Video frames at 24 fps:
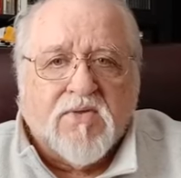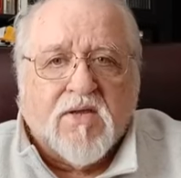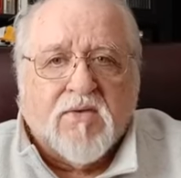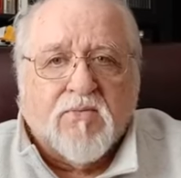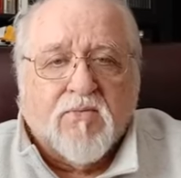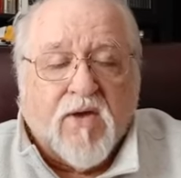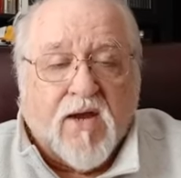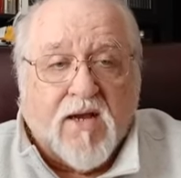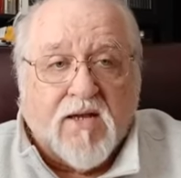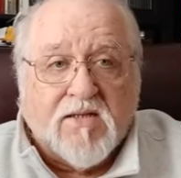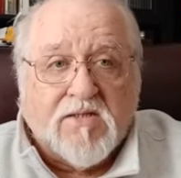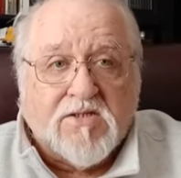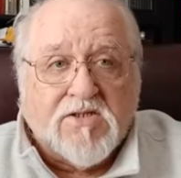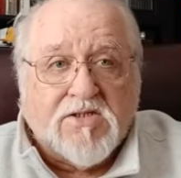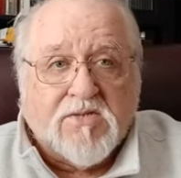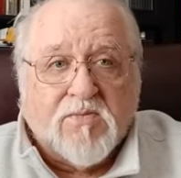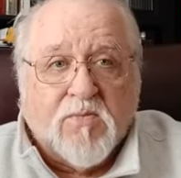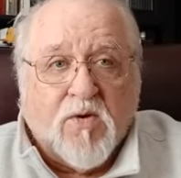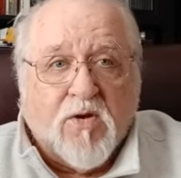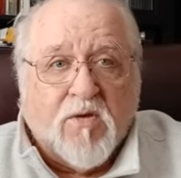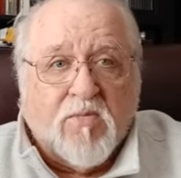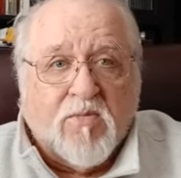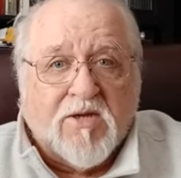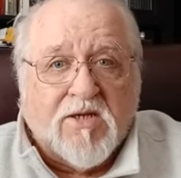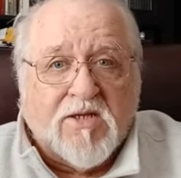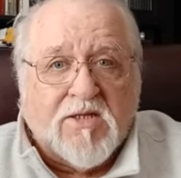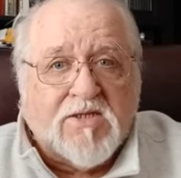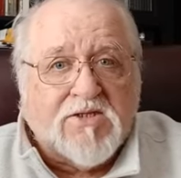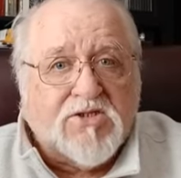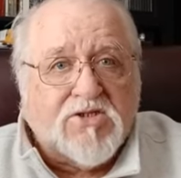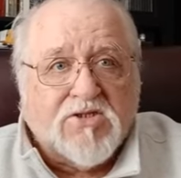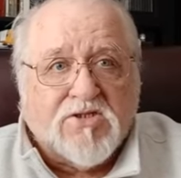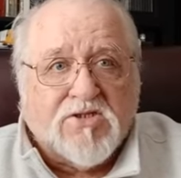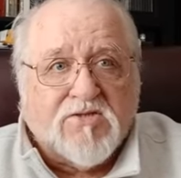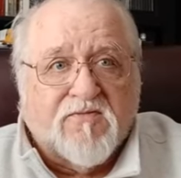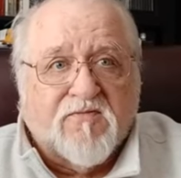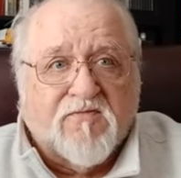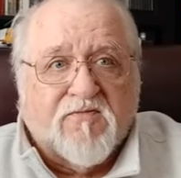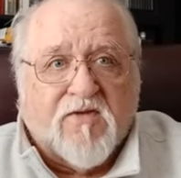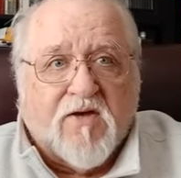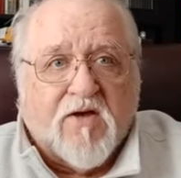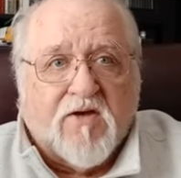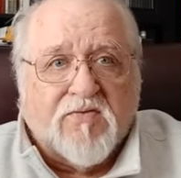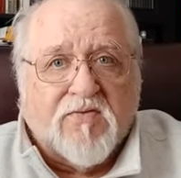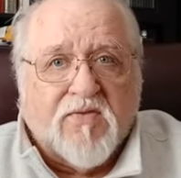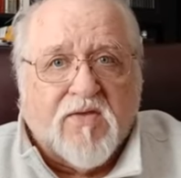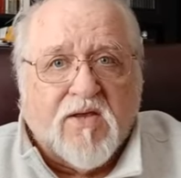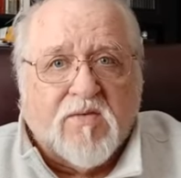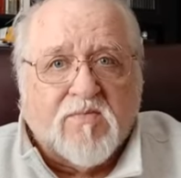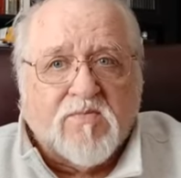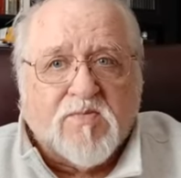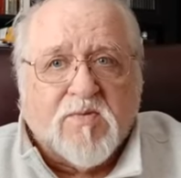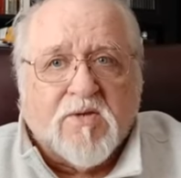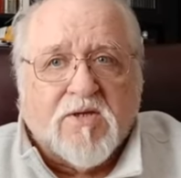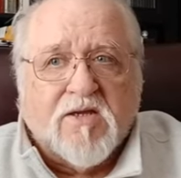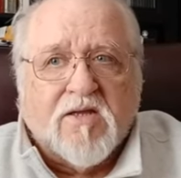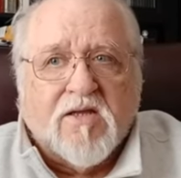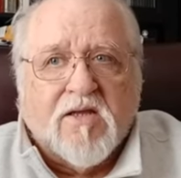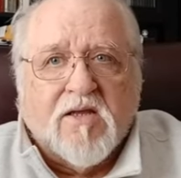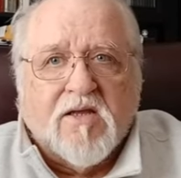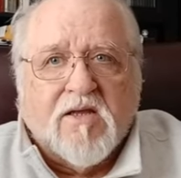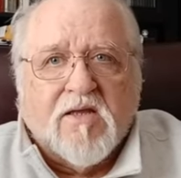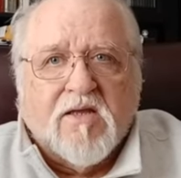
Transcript: he ran into some Roman legions and fought them, but